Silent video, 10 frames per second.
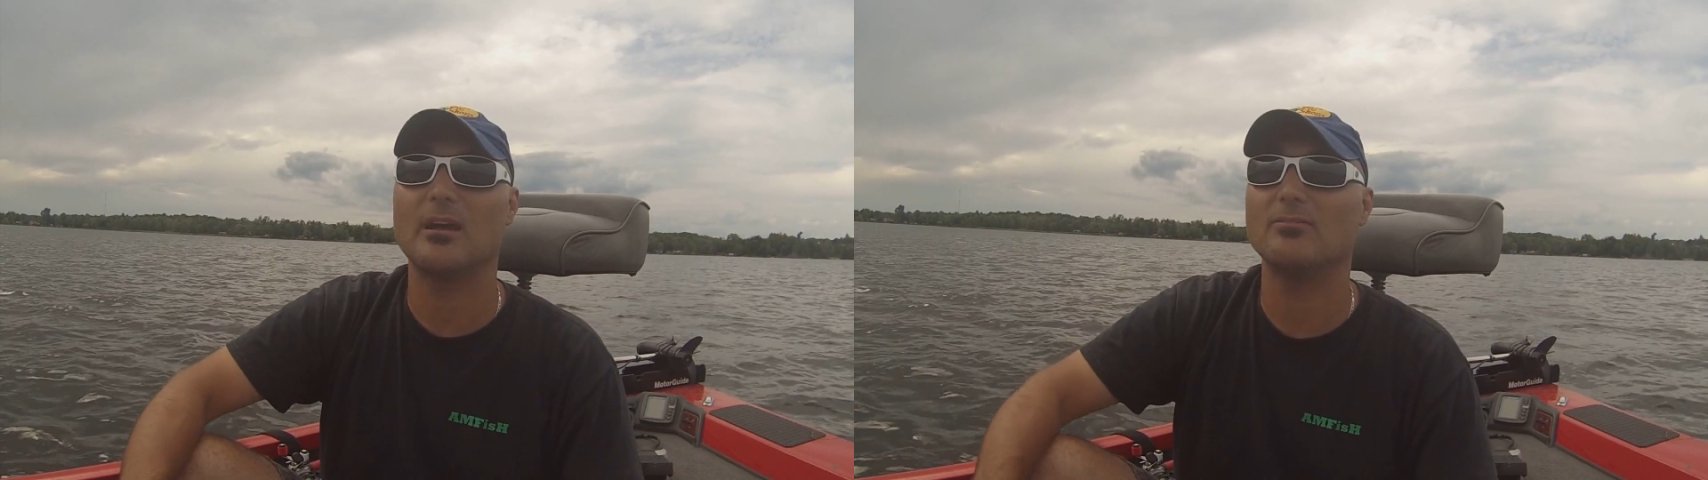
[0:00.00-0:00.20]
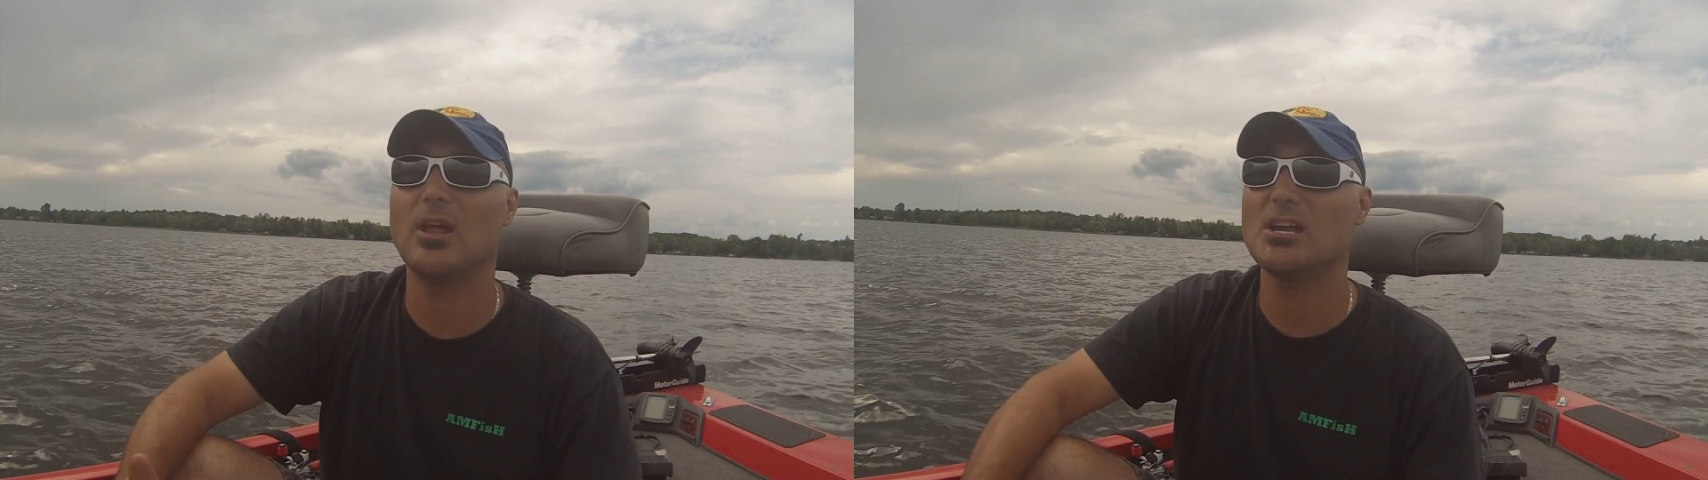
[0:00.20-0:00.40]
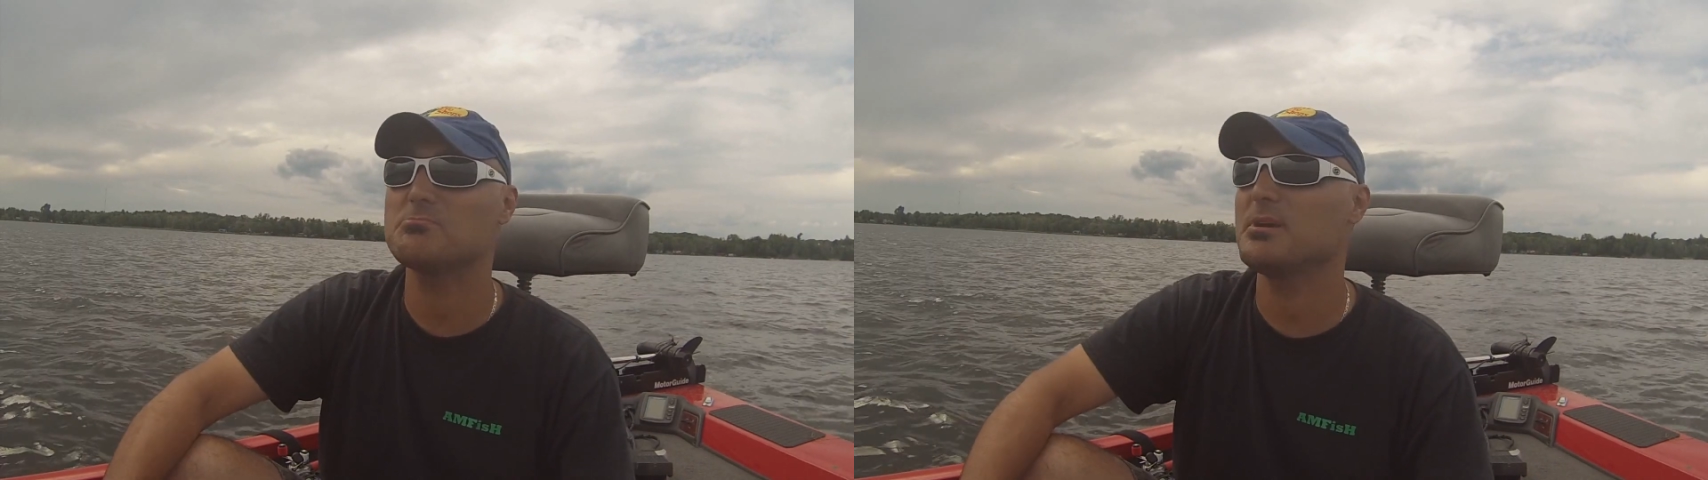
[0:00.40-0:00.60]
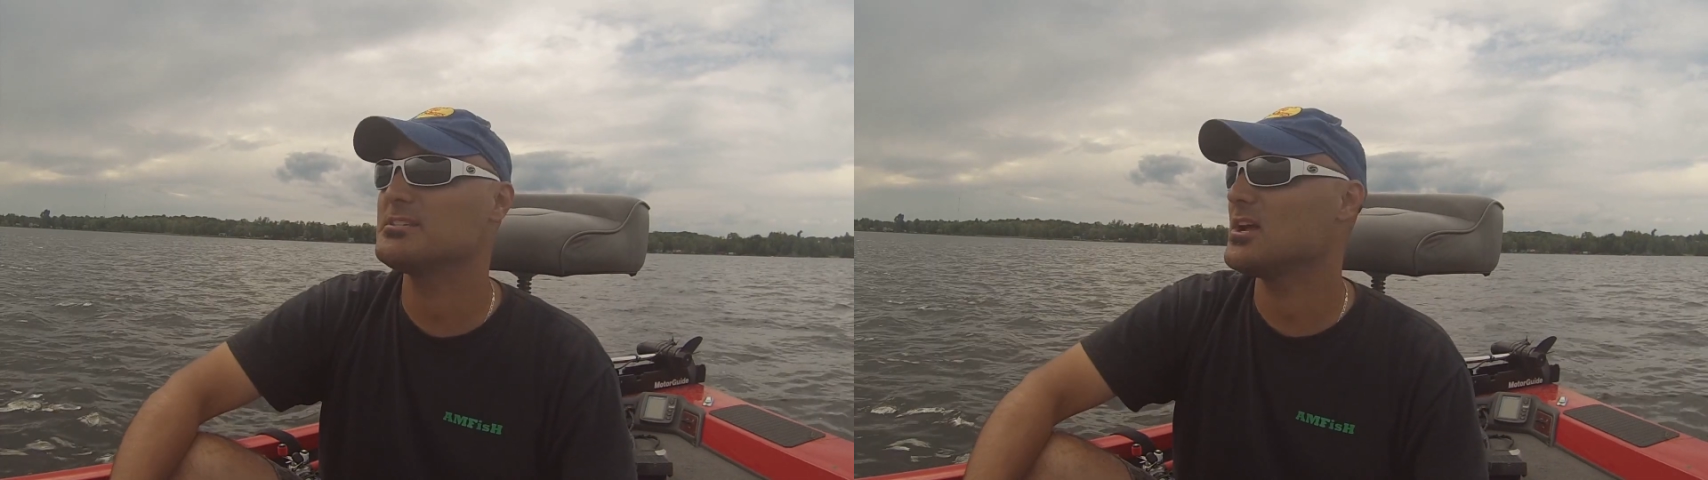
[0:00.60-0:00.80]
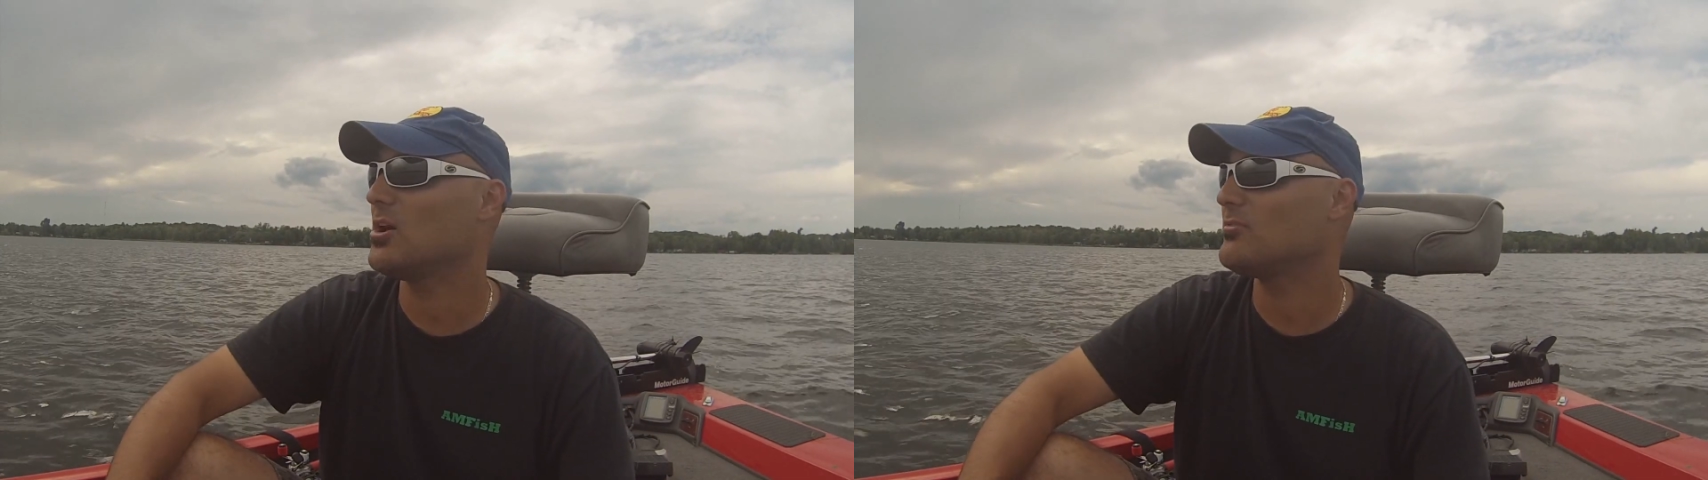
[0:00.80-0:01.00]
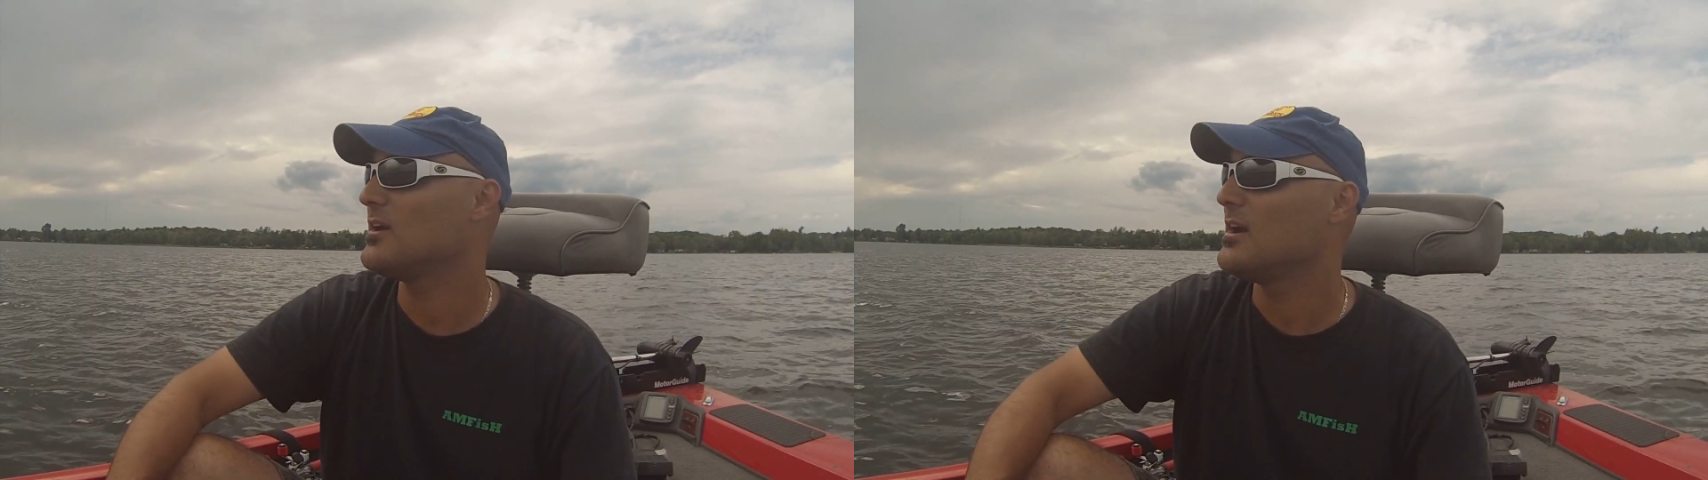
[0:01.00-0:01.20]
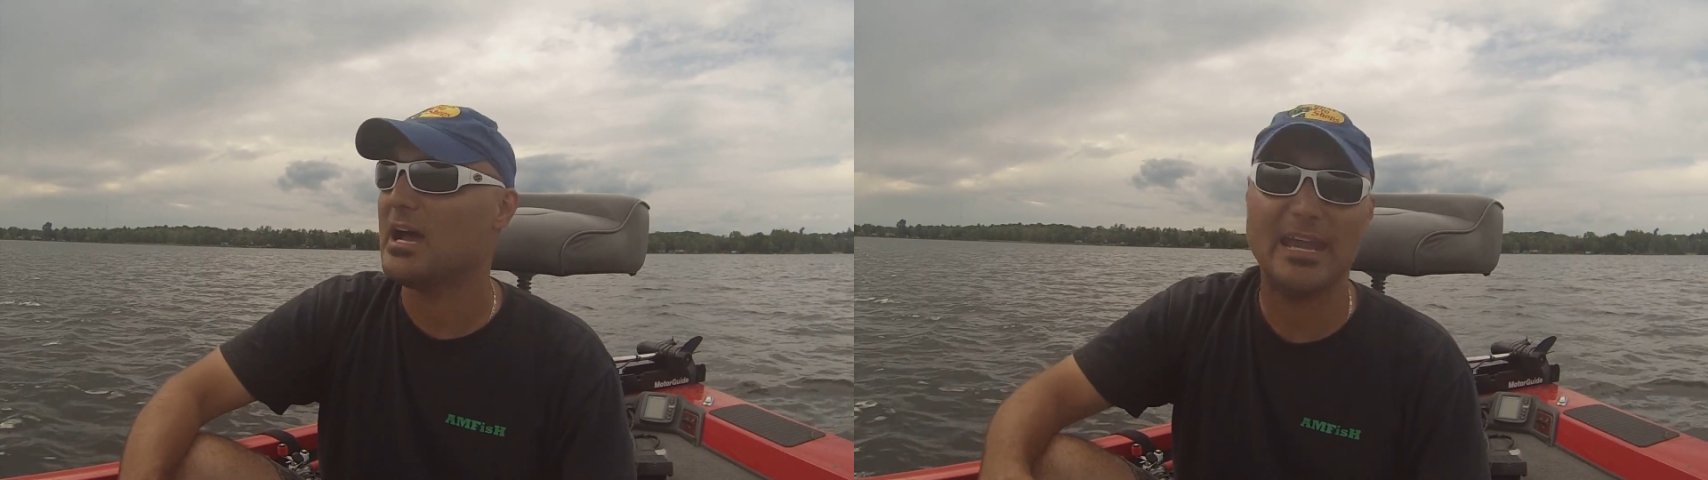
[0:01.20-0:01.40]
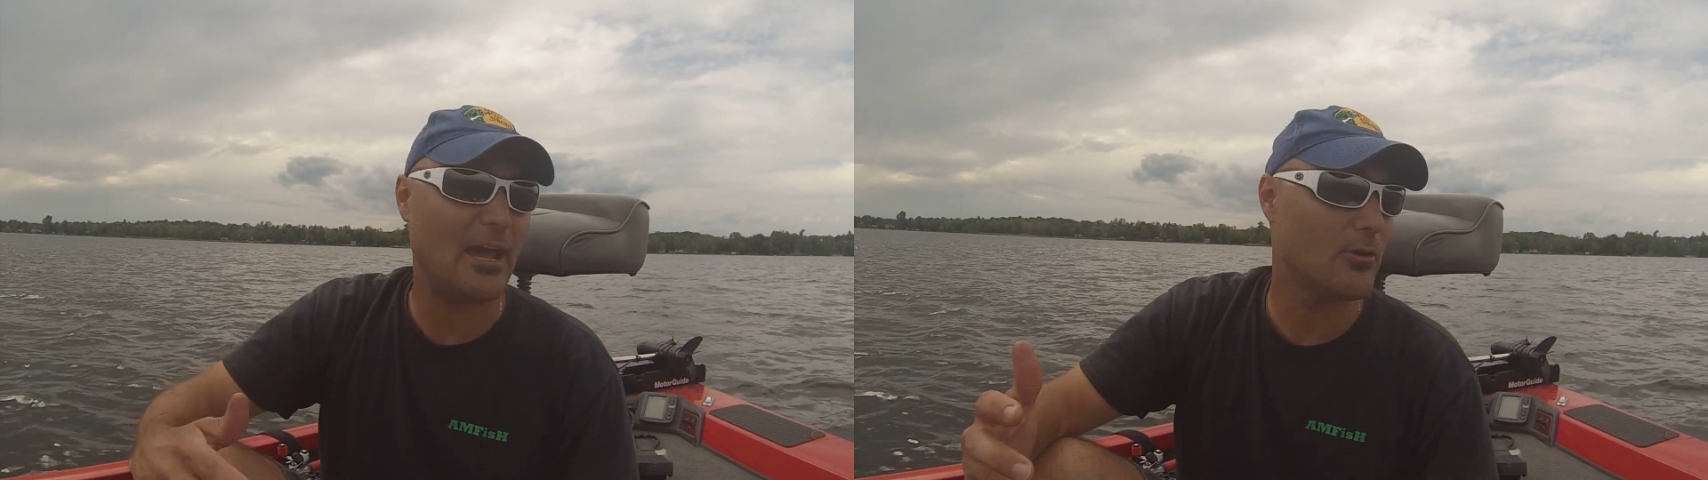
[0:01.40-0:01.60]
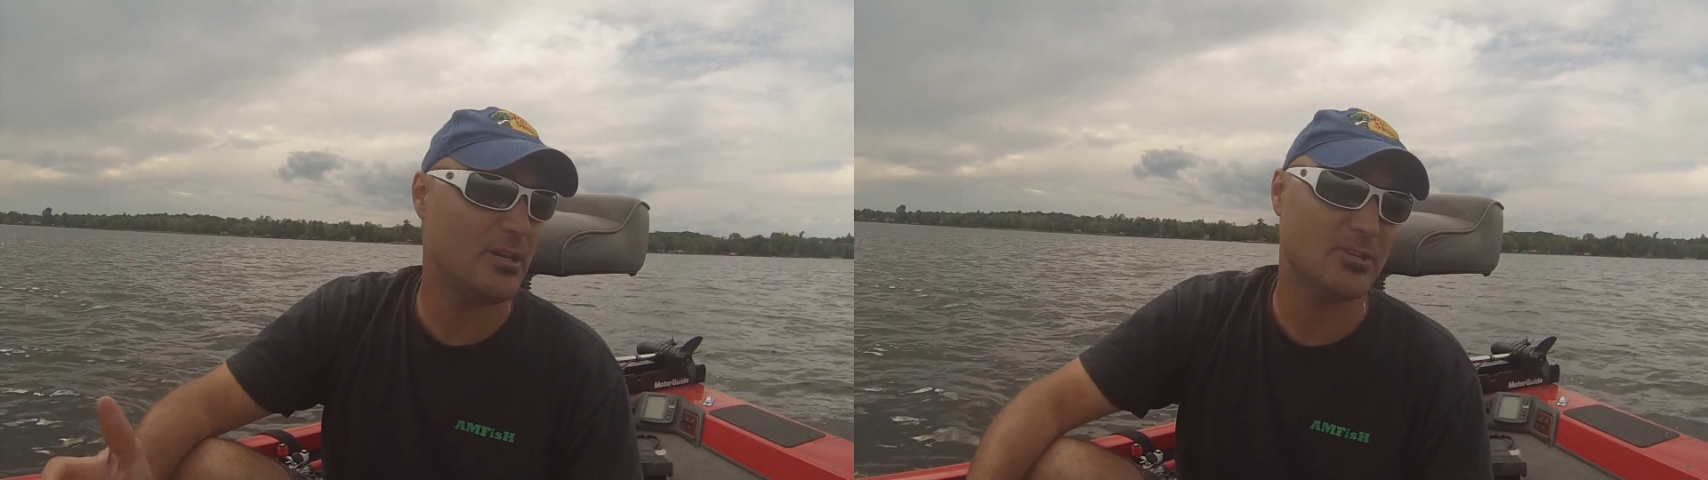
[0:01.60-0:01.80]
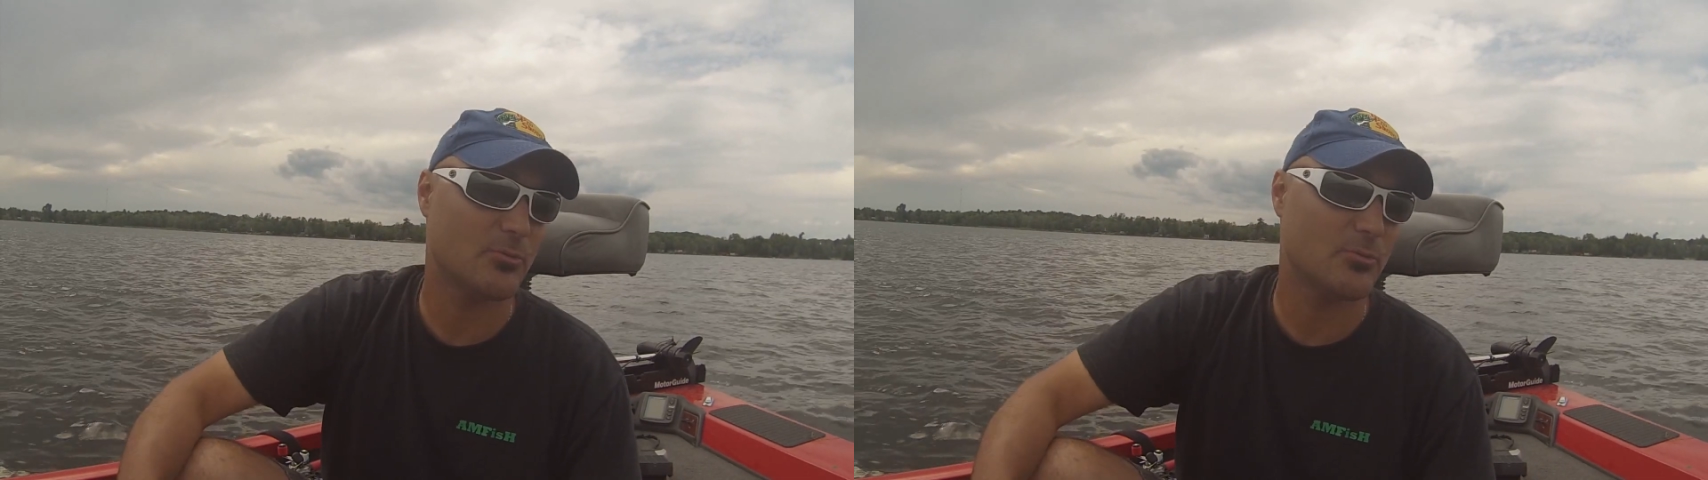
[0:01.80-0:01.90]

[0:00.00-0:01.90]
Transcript: I've lost myself. I now need